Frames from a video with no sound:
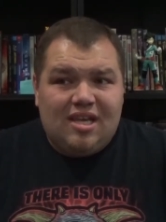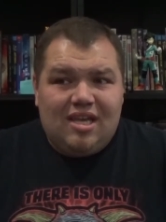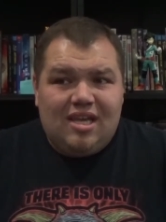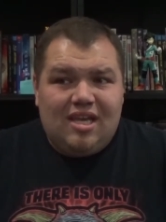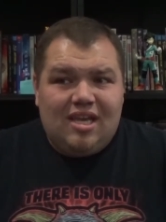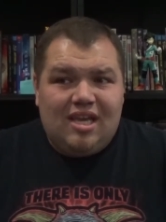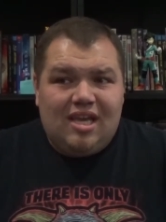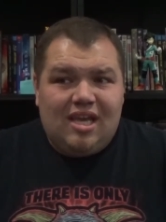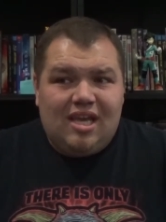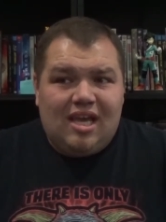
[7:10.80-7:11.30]

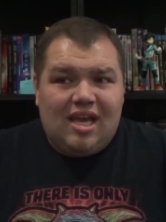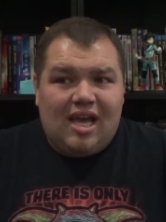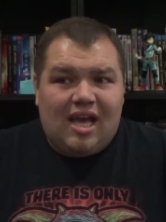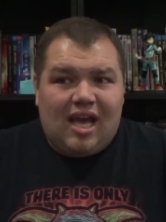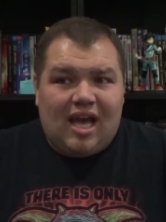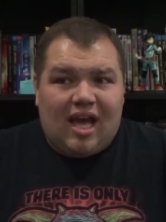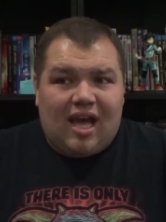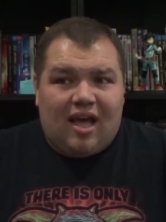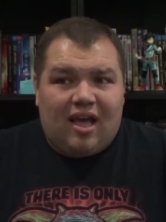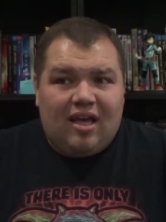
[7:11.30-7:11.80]

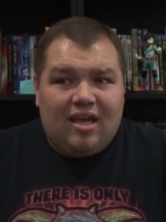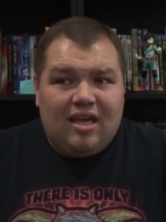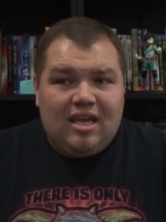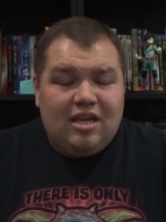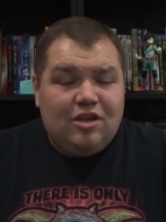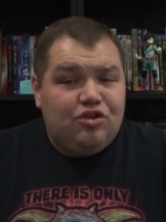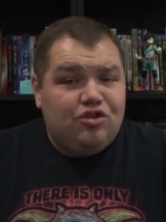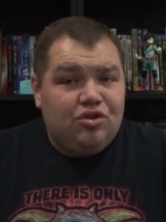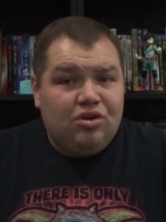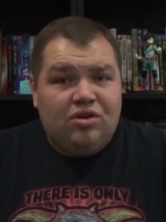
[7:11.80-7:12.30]
yeah,
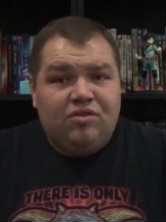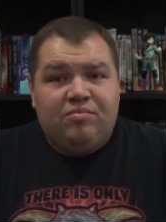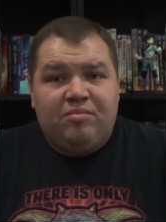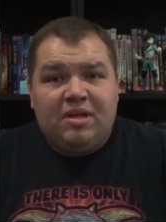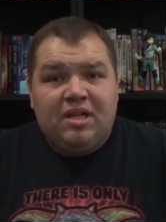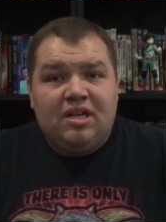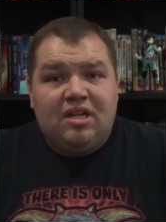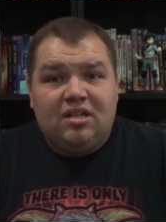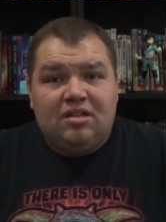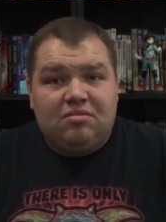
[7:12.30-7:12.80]
he should have
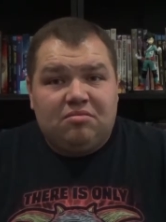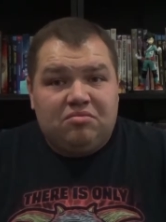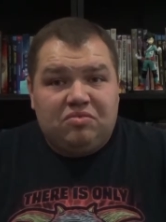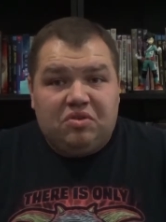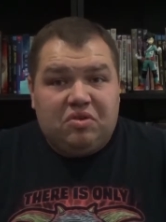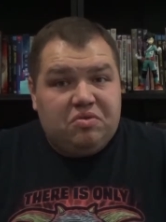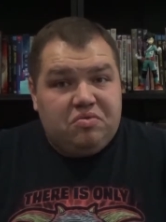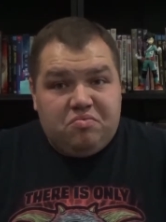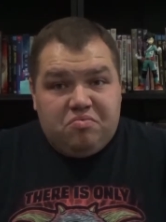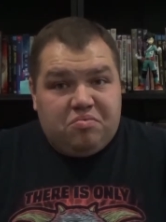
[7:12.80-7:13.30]
been
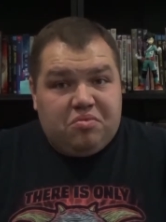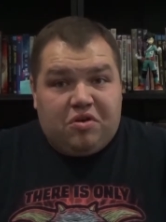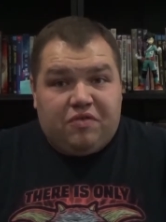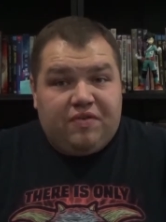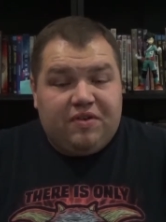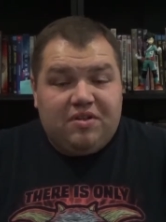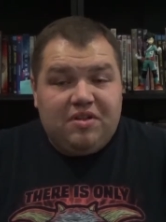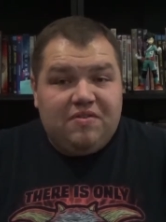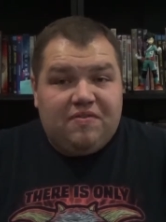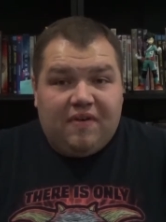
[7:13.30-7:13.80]

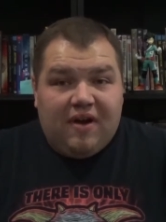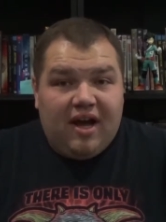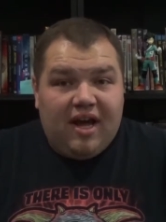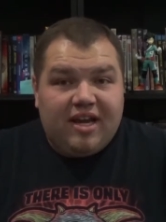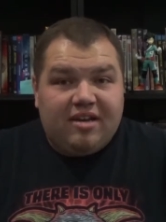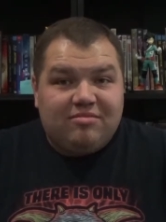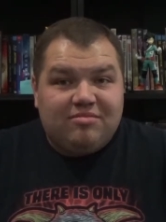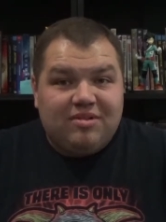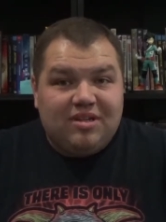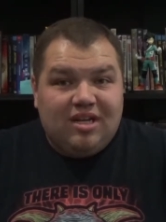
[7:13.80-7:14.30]
perfectly
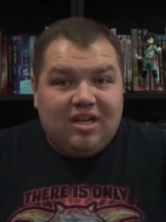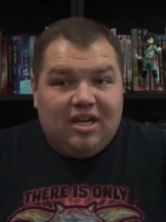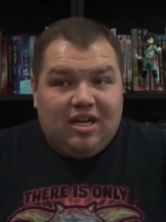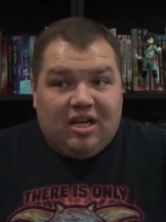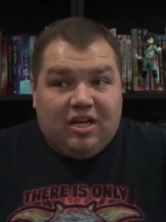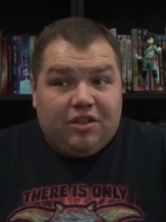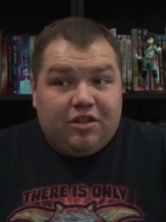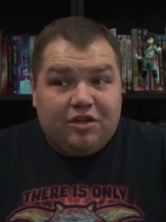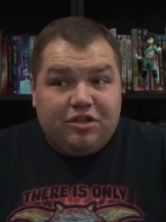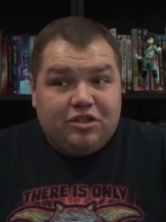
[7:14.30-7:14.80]
fine.
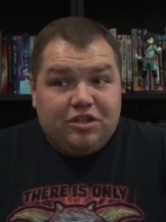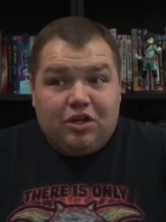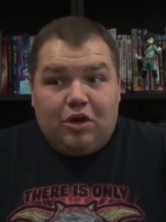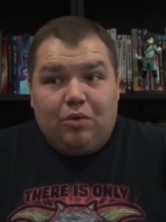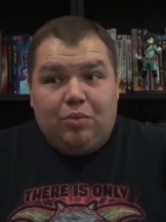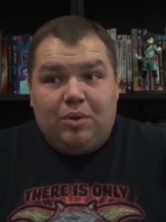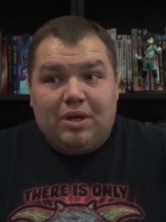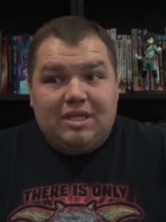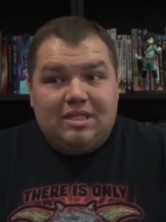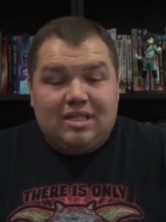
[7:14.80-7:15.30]
There's no
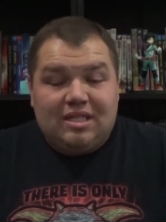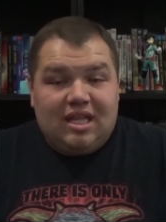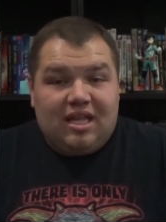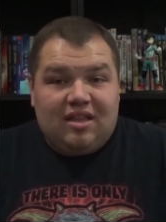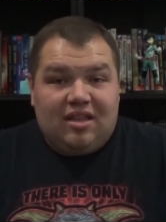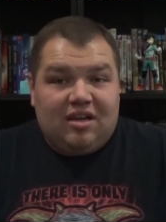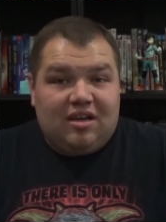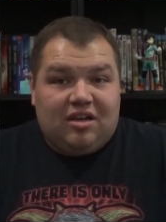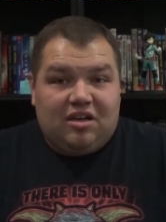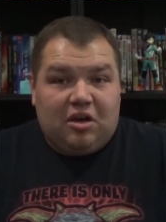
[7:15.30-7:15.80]
reason
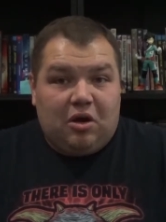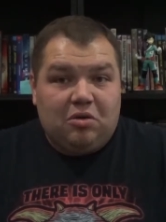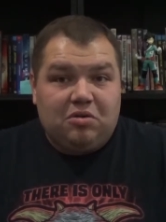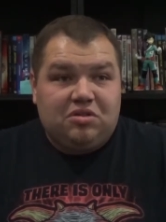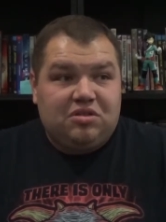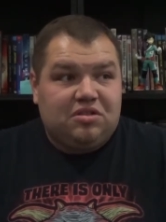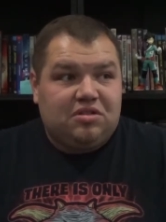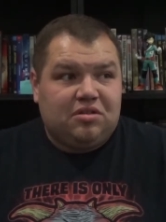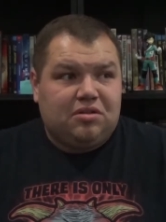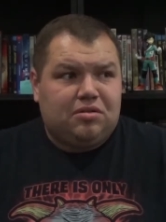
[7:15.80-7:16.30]
that the
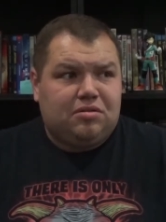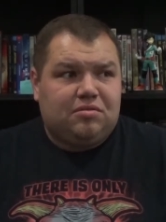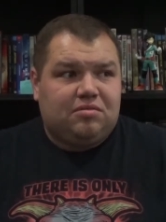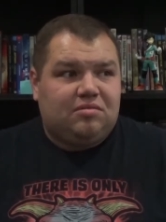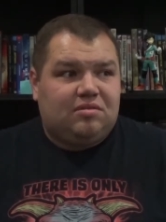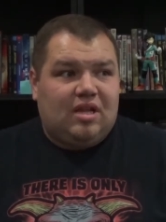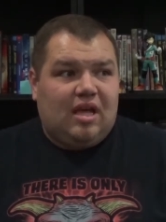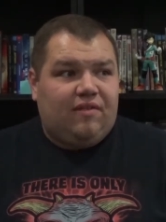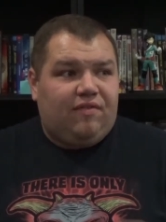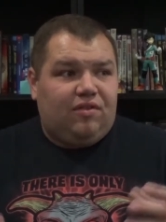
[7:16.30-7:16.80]
ghost or
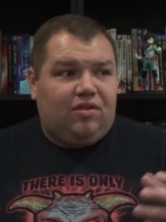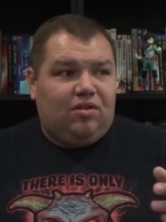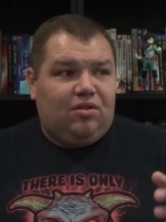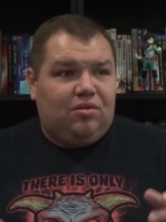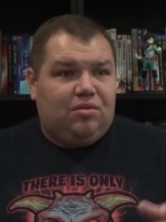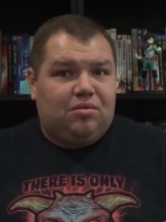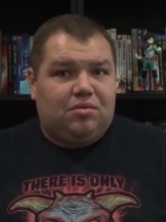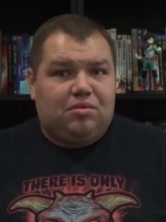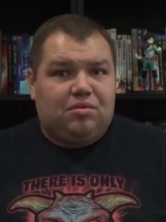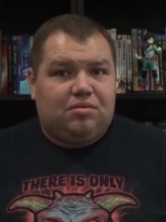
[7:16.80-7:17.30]
devil
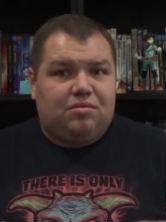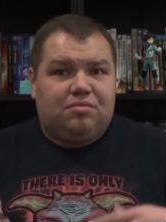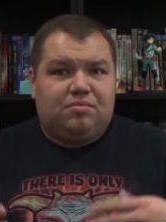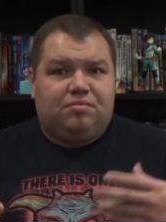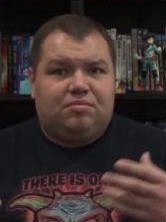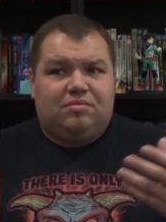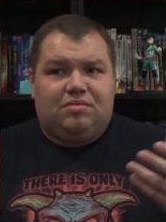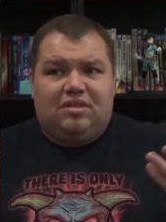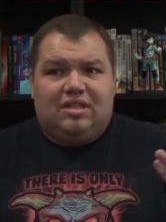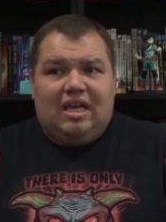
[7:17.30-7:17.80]
or
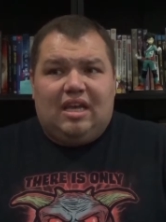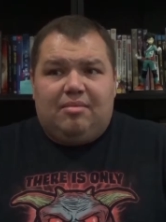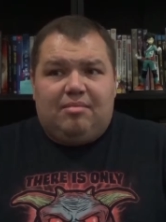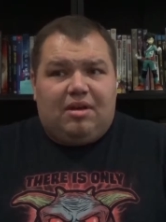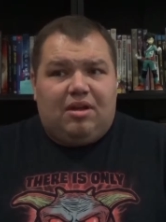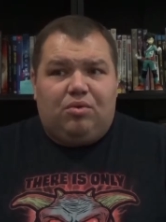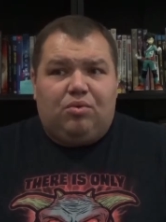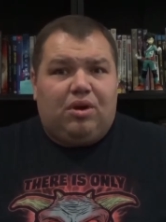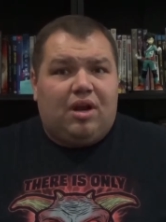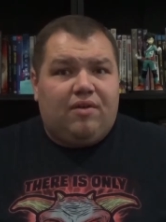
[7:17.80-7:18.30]

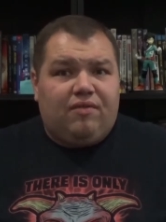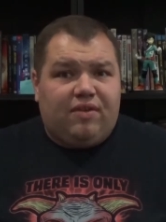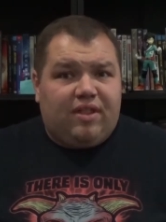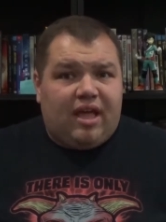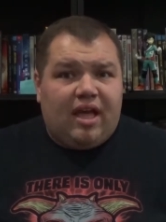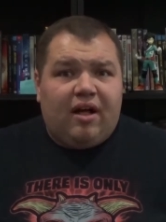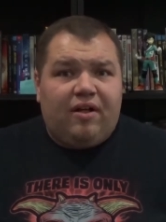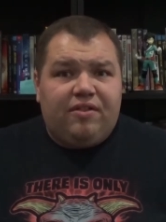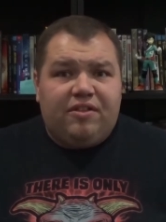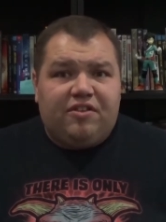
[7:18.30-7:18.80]
demon, whatever
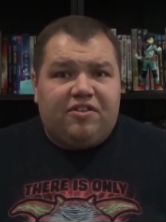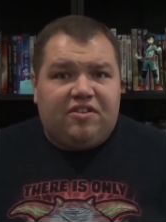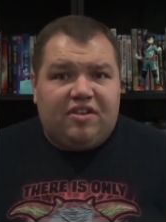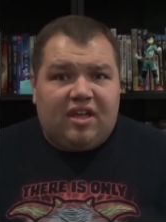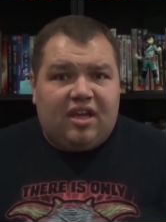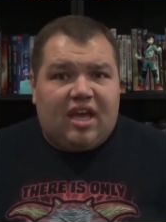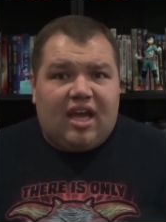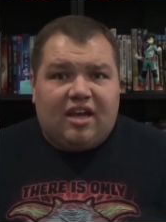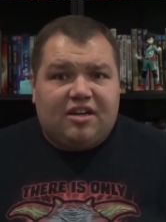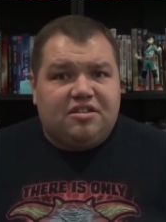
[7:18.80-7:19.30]
the hell this
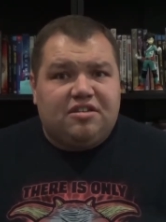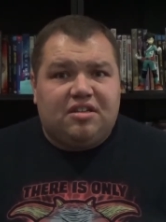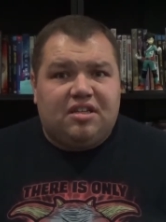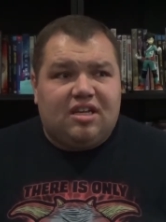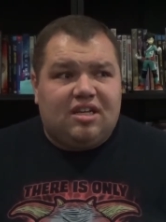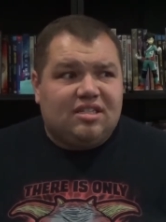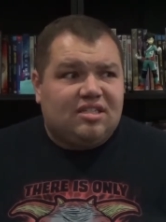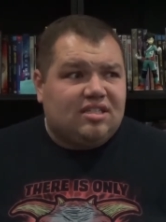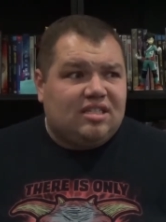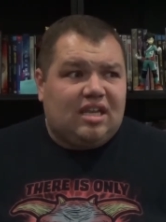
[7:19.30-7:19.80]
thing
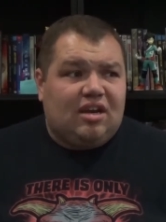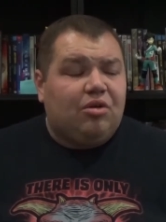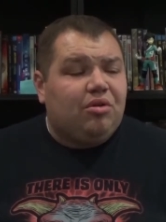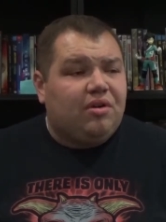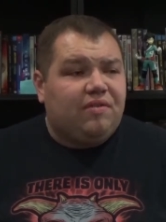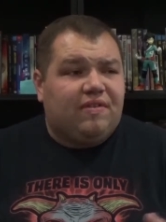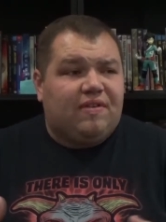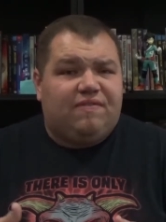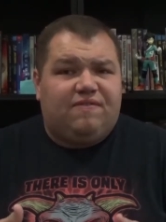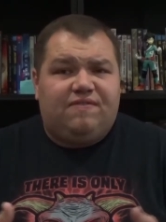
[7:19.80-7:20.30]
actually is, because they don't
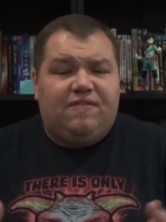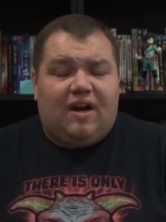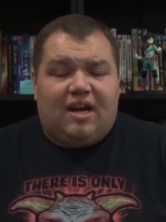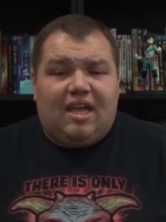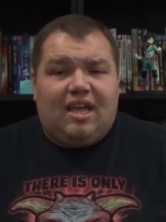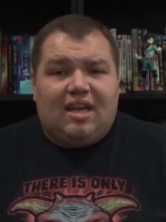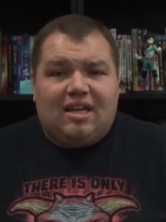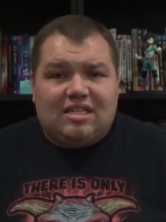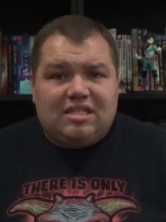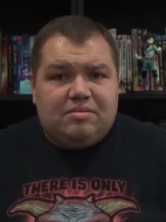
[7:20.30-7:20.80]
even
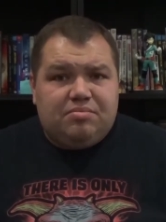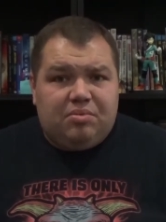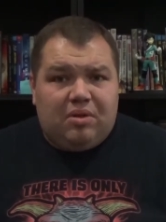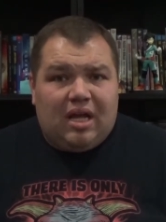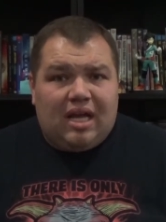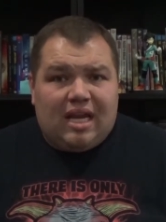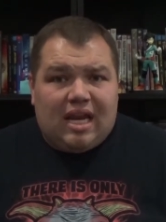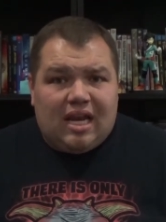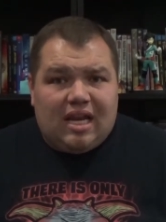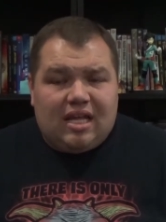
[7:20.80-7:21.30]
fucking
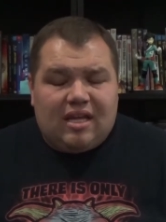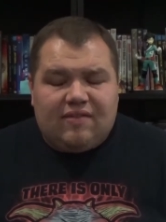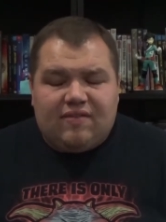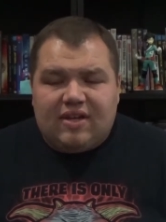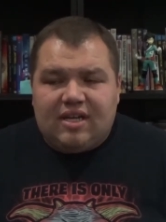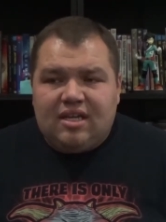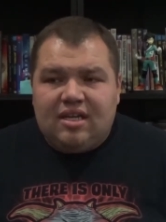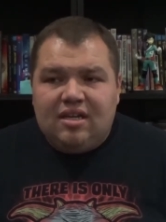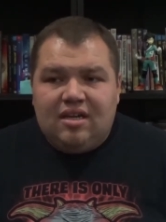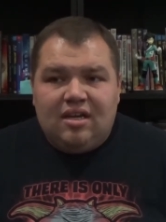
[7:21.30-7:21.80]
explain any of
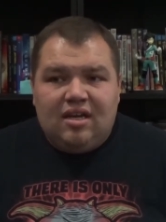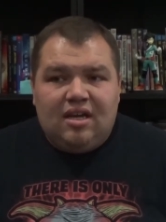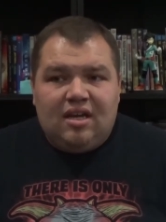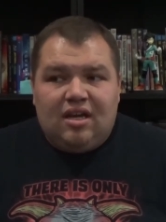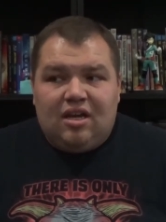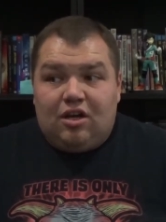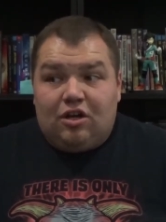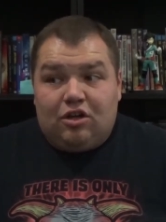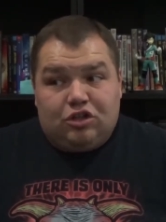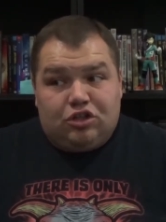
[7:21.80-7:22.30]
it,
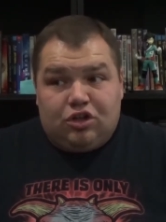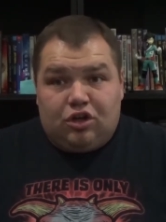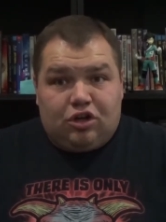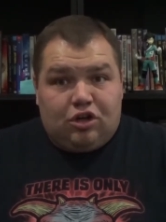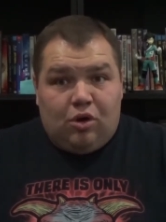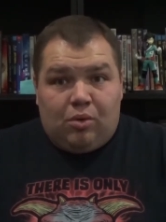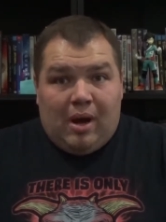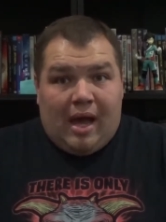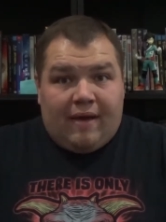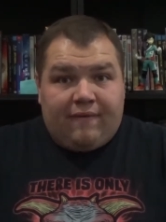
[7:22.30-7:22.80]
should
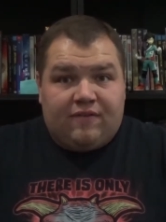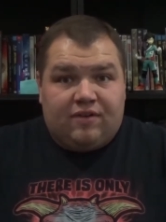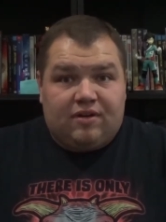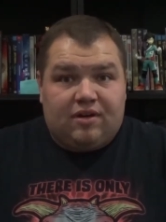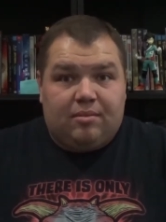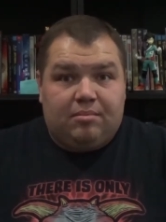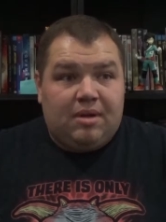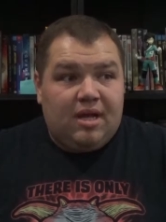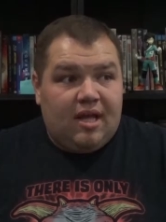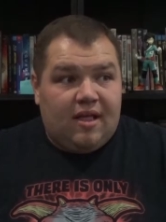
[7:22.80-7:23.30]
go after
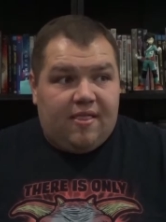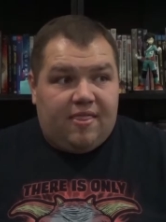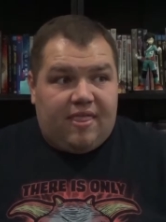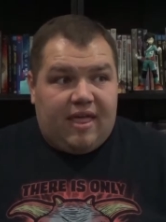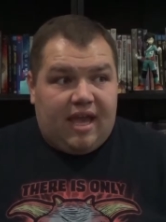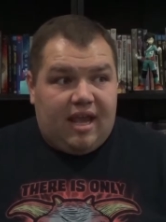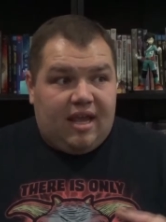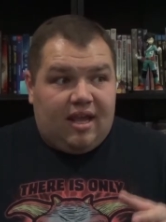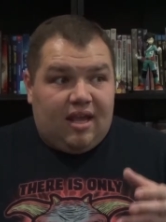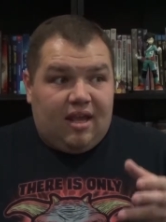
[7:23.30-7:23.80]
him.
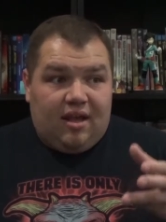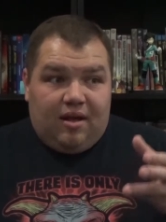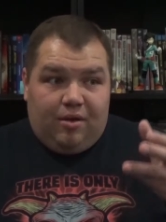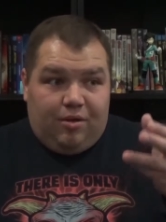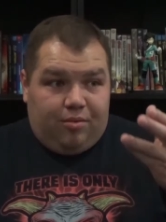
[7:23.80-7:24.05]
They